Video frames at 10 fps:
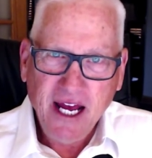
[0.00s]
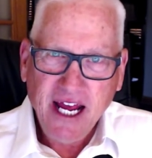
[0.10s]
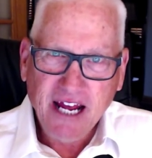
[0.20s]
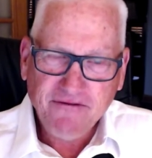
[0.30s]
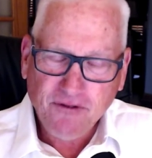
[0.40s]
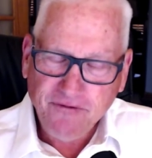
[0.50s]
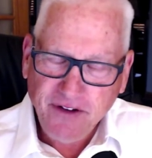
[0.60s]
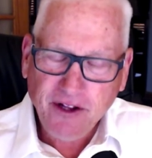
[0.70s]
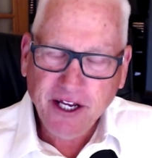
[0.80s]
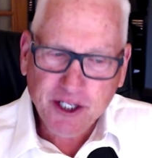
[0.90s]
and
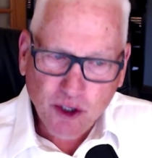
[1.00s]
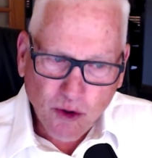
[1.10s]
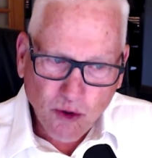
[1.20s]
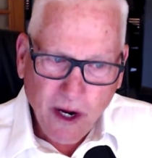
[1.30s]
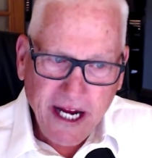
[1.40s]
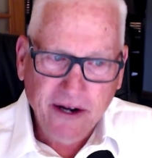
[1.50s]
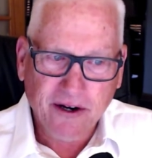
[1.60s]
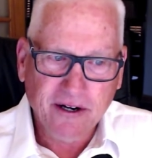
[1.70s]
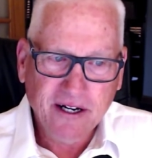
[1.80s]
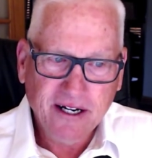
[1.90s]
fulfill his
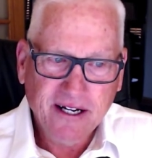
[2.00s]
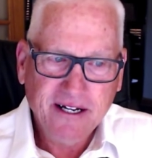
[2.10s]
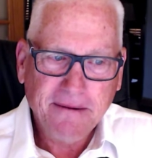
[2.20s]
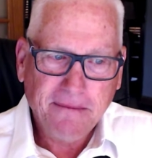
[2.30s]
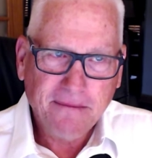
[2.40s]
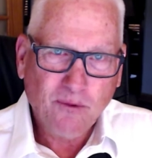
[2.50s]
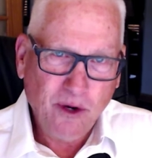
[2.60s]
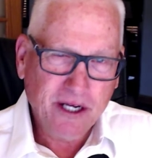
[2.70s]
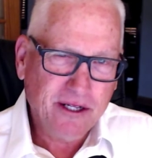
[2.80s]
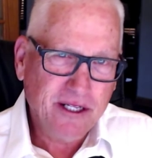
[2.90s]
greater
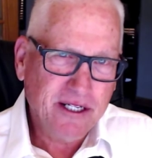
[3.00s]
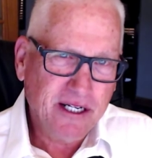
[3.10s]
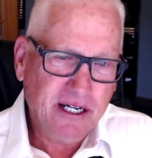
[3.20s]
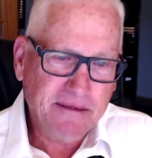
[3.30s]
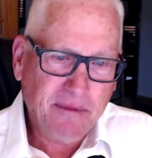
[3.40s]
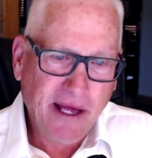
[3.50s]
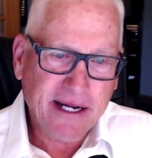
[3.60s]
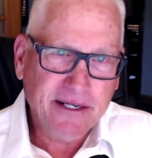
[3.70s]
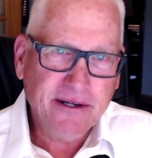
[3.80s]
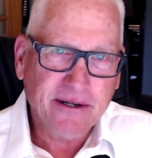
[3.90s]
will on
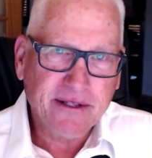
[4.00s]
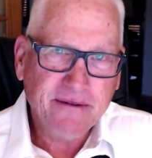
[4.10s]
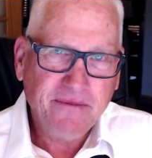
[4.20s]
planet Earth.